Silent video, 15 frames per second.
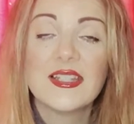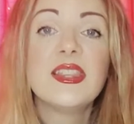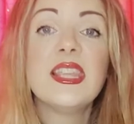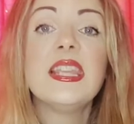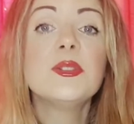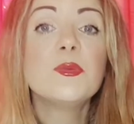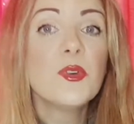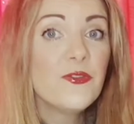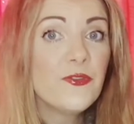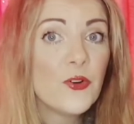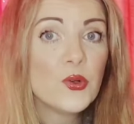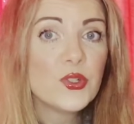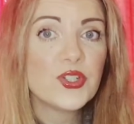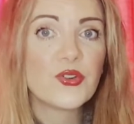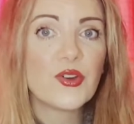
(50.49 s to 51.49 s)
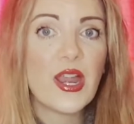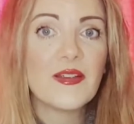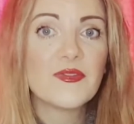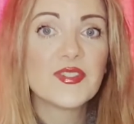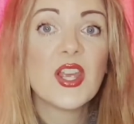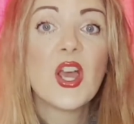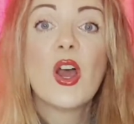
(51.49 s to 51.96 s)
These were
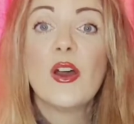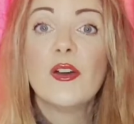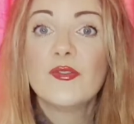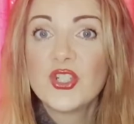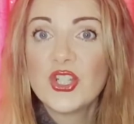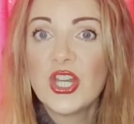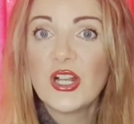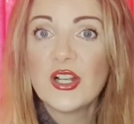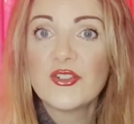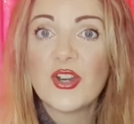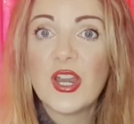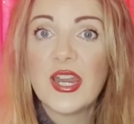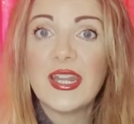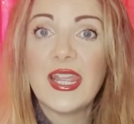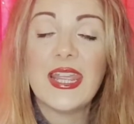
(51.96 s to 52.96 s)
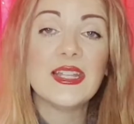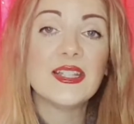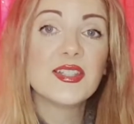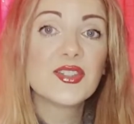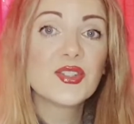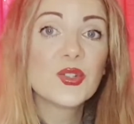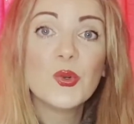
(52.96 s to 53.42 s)
photographs of children in
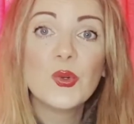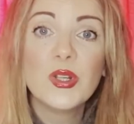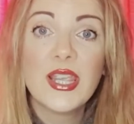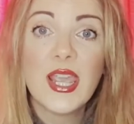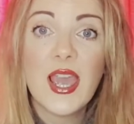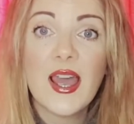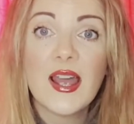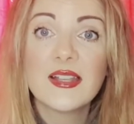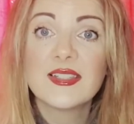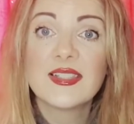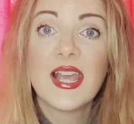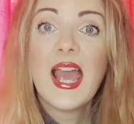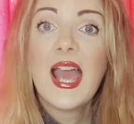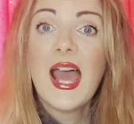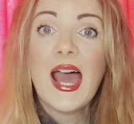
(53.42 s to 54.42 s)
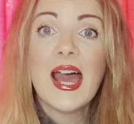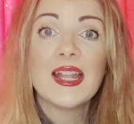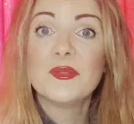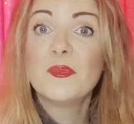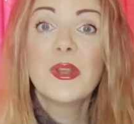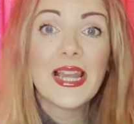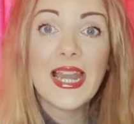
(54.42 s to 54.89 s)
schoolyards
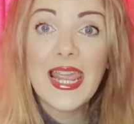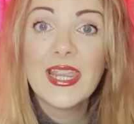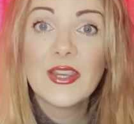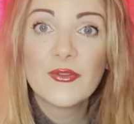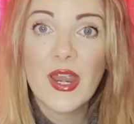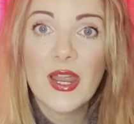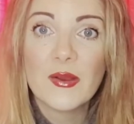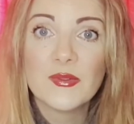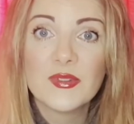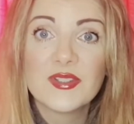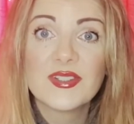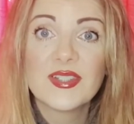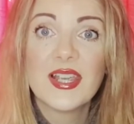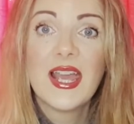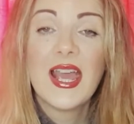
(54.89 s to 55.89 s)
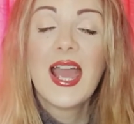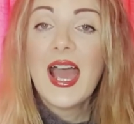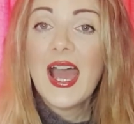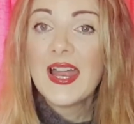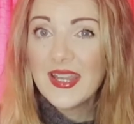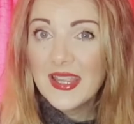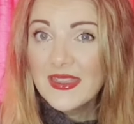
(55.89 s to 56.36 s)
and playgrounds,
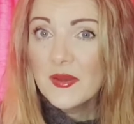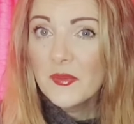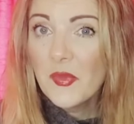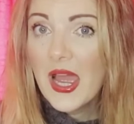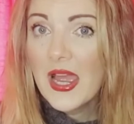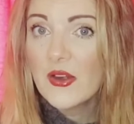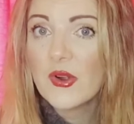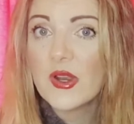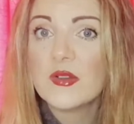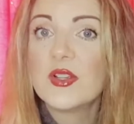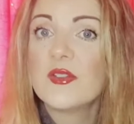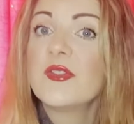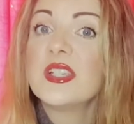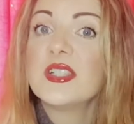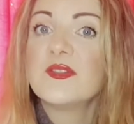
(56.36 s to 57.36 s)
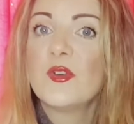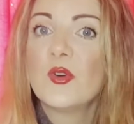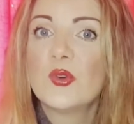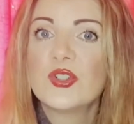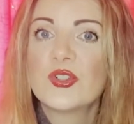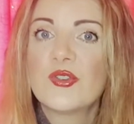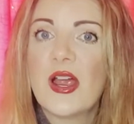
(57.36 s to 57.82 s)
and in the background of these
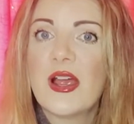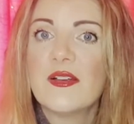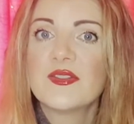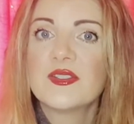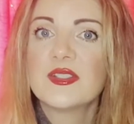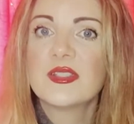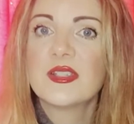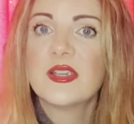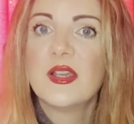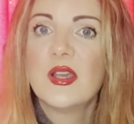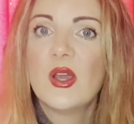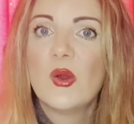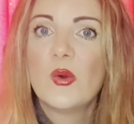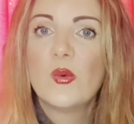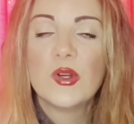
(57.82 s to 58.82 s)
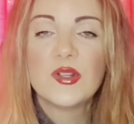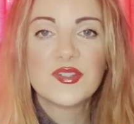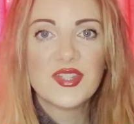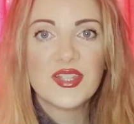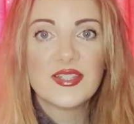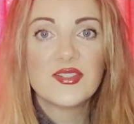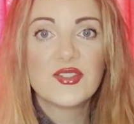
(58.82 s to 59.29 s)
photographs was
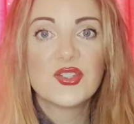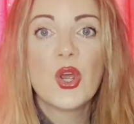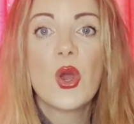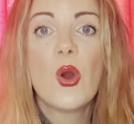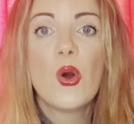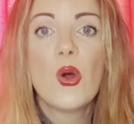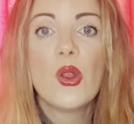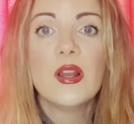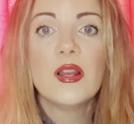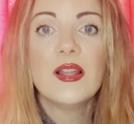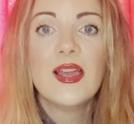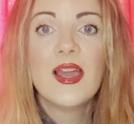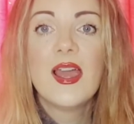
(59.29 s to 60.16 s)
this tall,